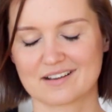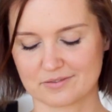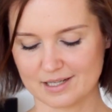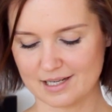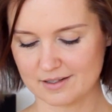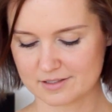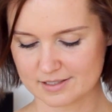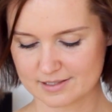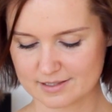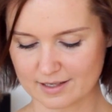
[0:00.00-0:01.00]
really you
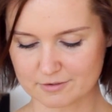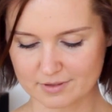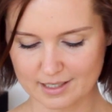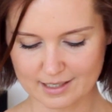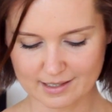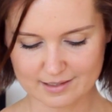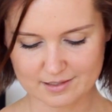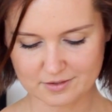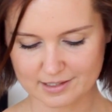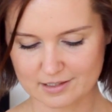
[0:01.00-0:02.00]
just start reading and
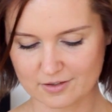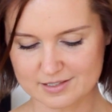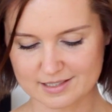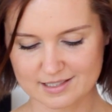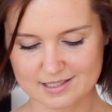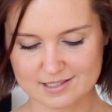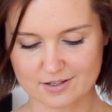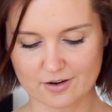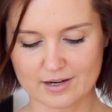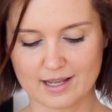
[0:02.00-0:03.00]
then you get lost in the
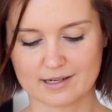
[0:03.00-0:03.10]
story,